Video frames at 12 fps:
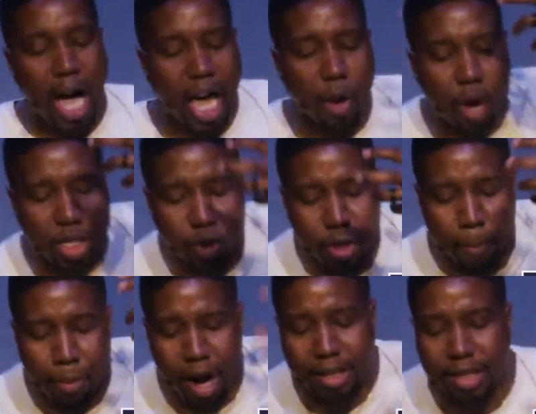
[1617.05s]
He wants you to
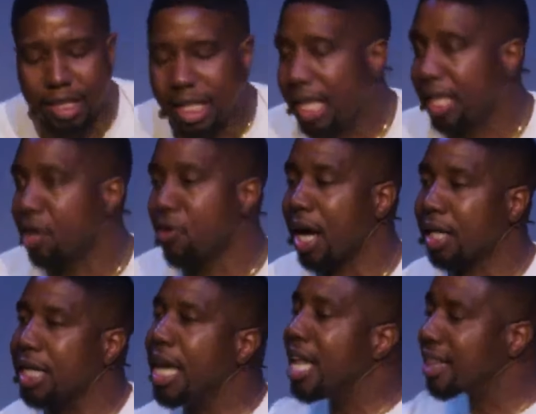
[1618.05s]
process it incorrectly.